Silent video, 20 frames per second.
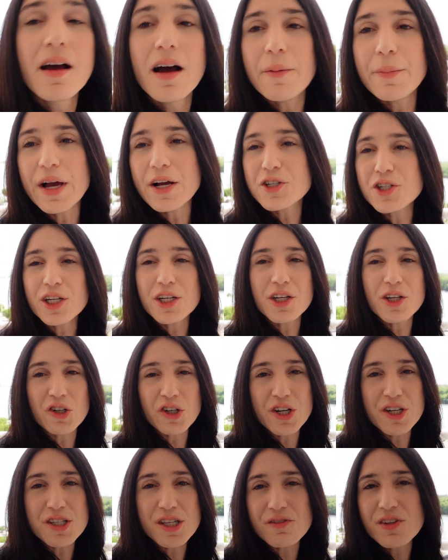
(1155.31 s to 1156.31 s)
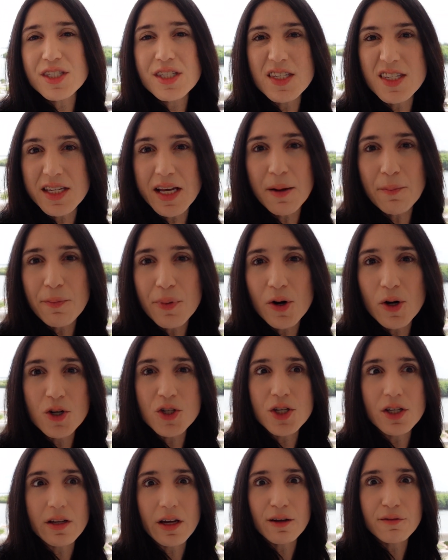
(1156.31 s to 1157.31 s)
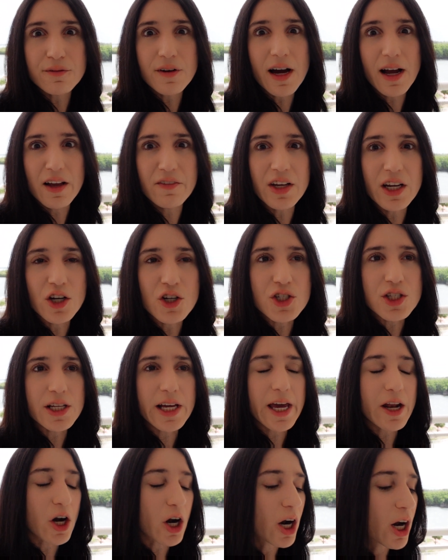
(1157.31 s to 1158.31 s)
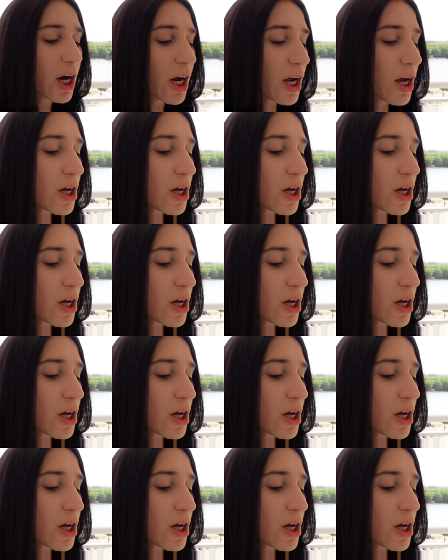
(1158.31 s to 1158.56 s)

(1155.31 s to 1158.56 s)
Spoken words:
I'm actually curious if it's the same person like 5 years later.